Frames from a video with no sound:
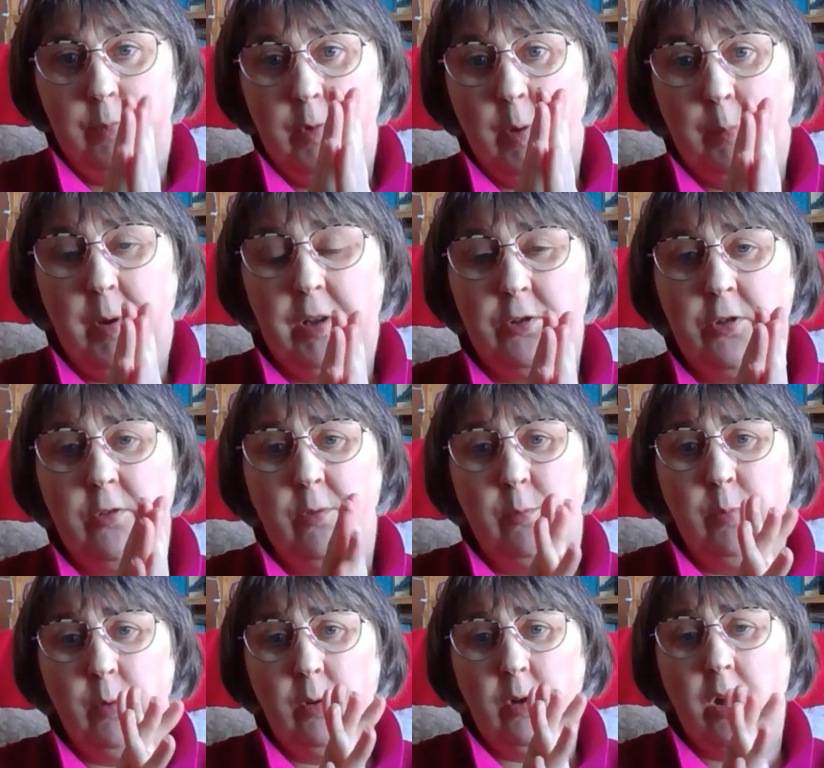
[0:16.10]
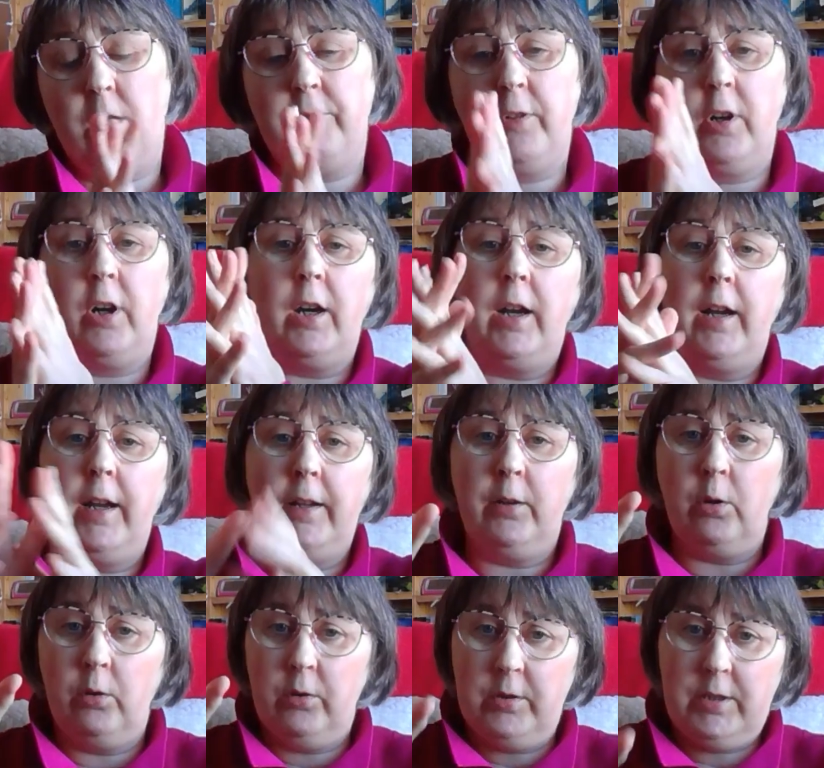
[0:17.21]
a picture of the book cover, and
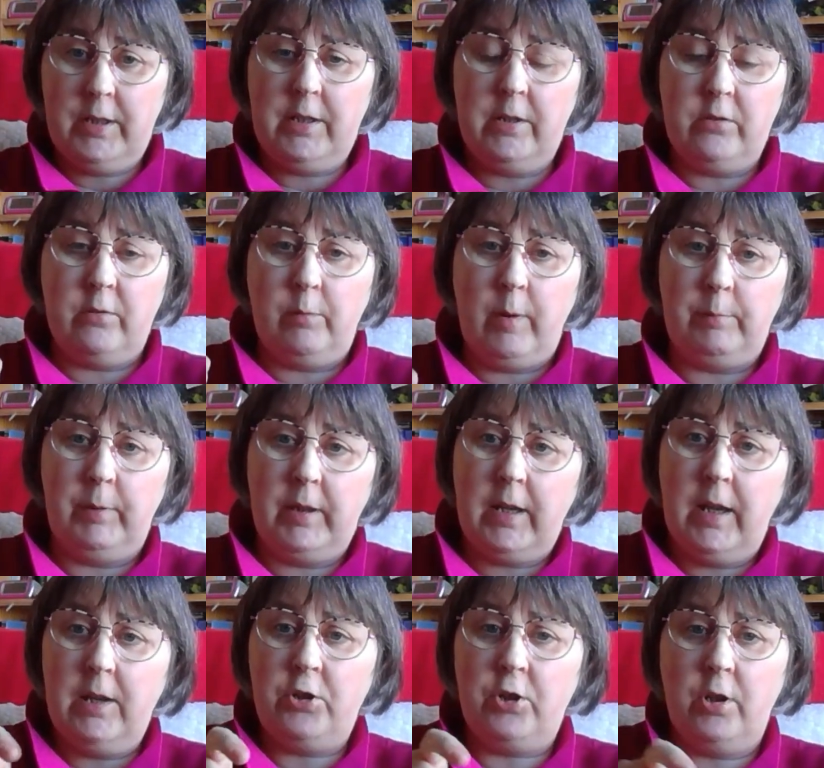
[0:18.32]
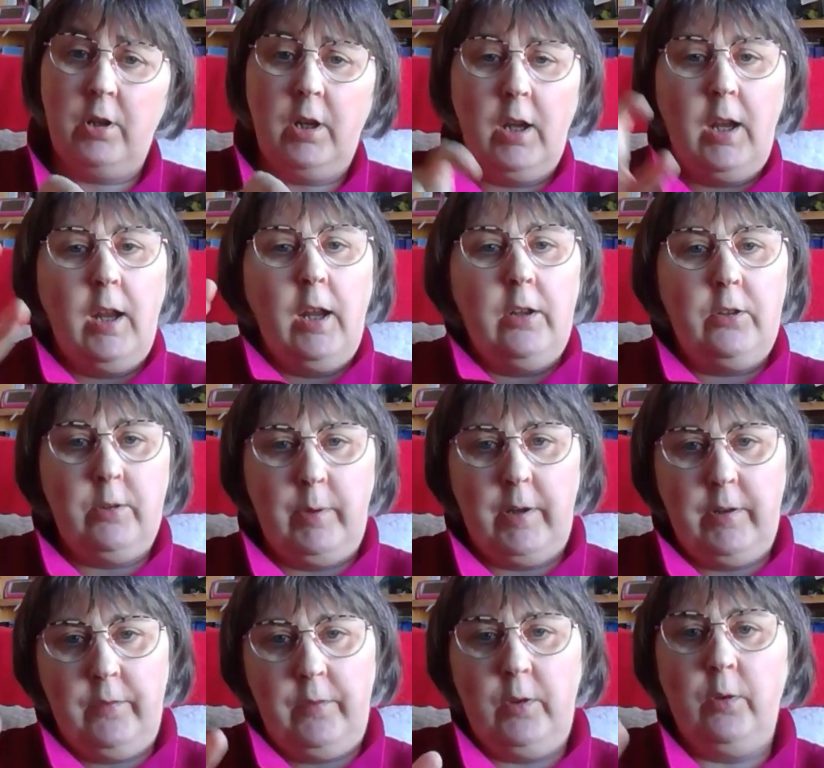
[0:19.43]
all the details of publication. Do my
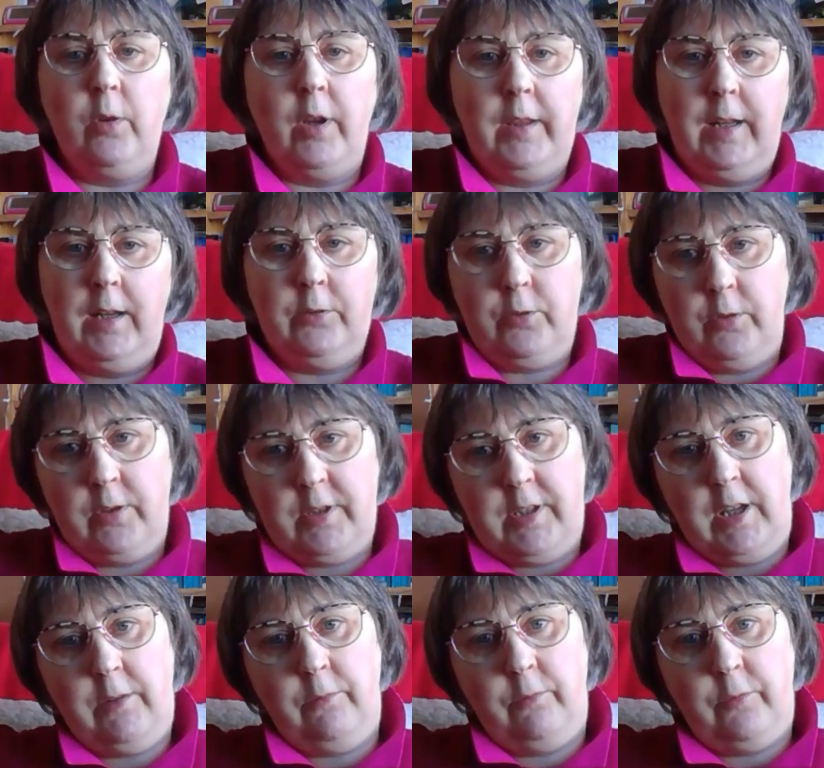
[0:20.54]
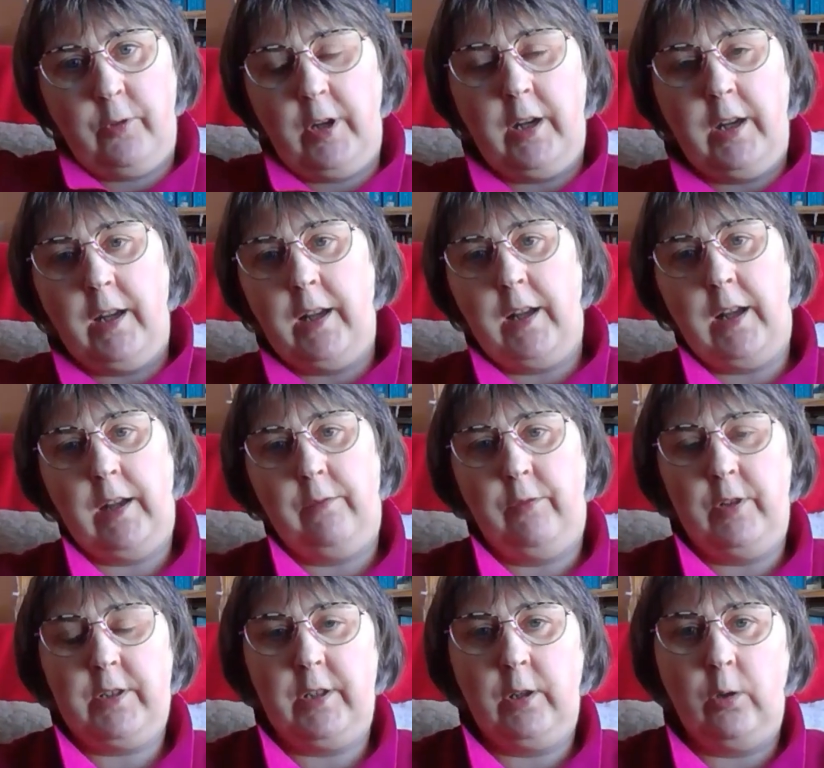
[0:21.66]
review, and then I'll do the same for
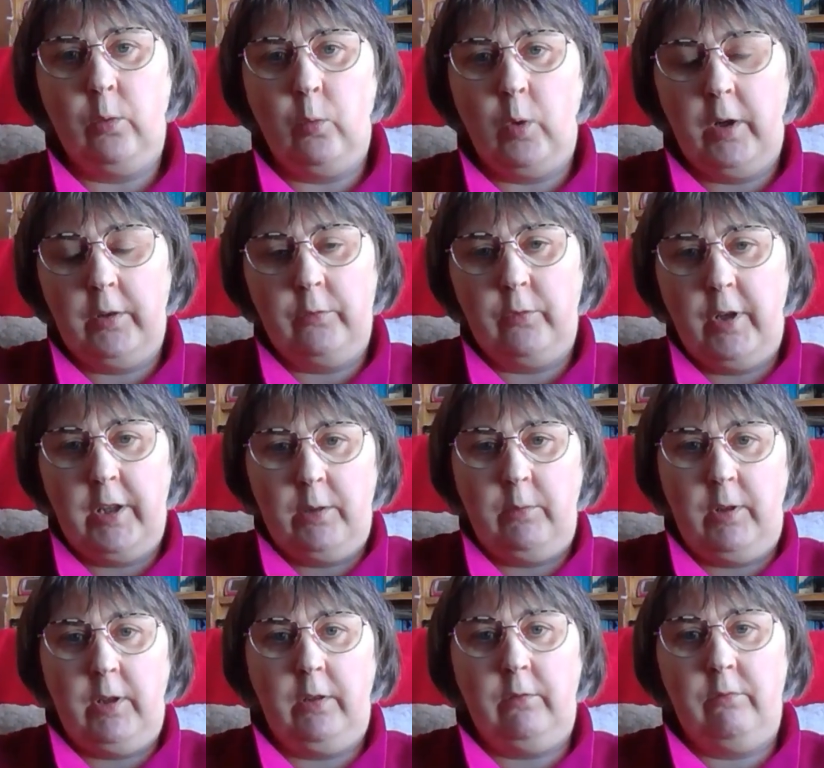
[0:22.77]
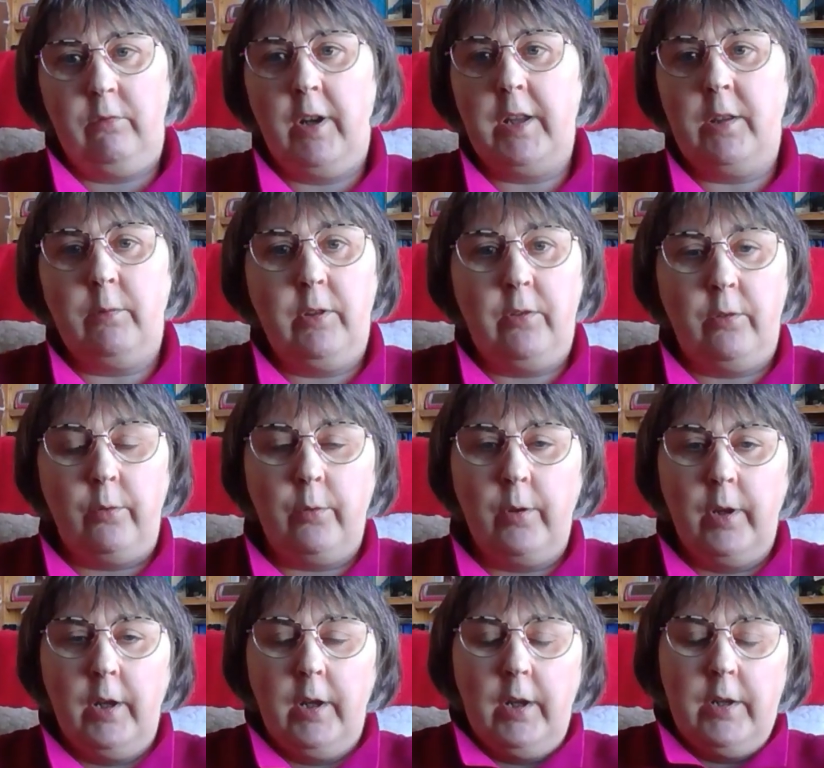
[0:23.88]
every single one right the way through.
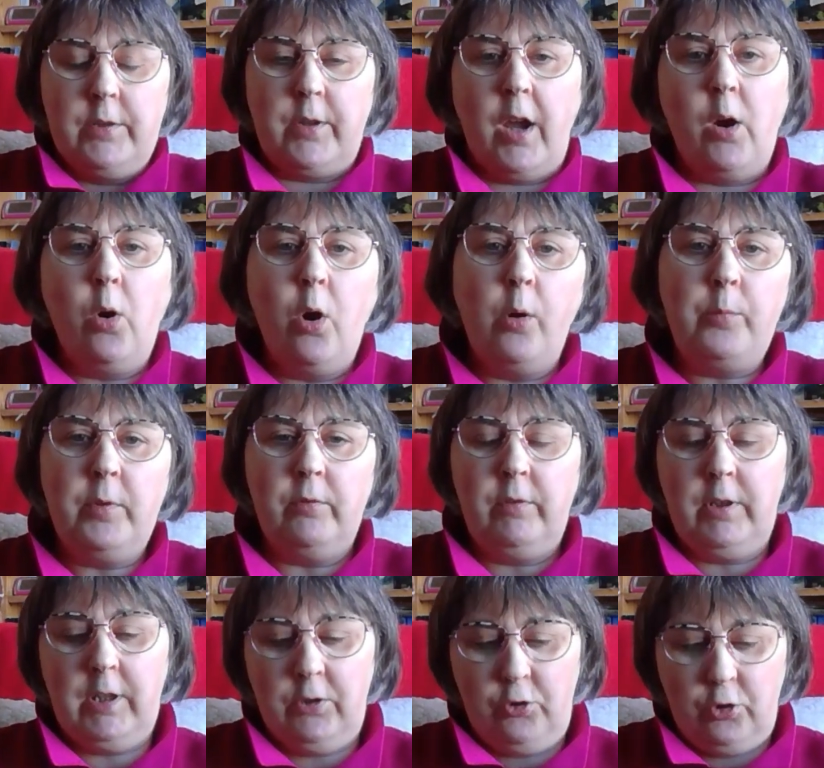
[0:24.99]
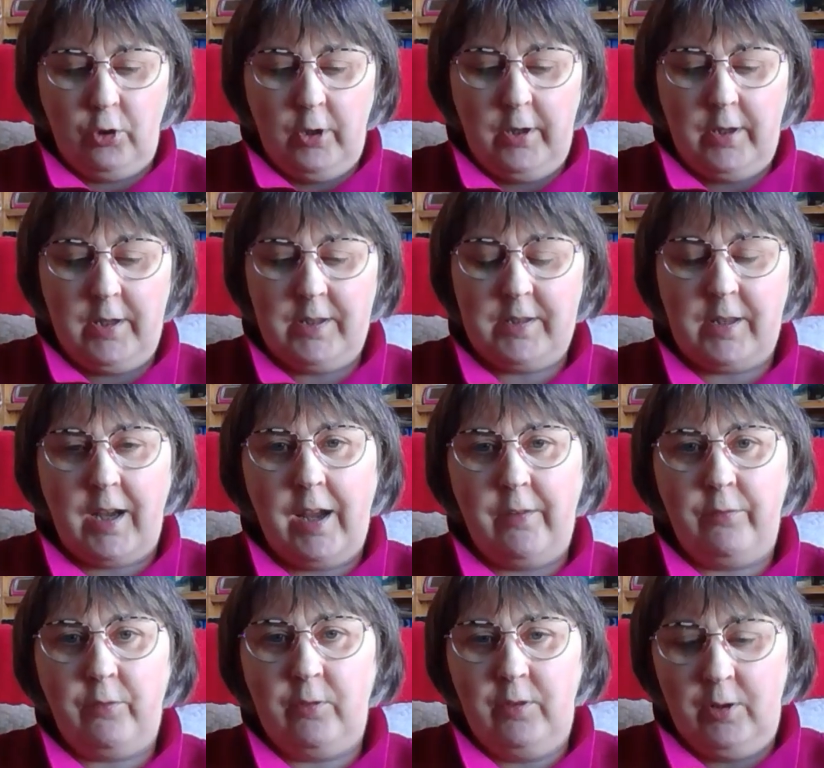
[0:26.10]
So I hope you really enjoy this. I've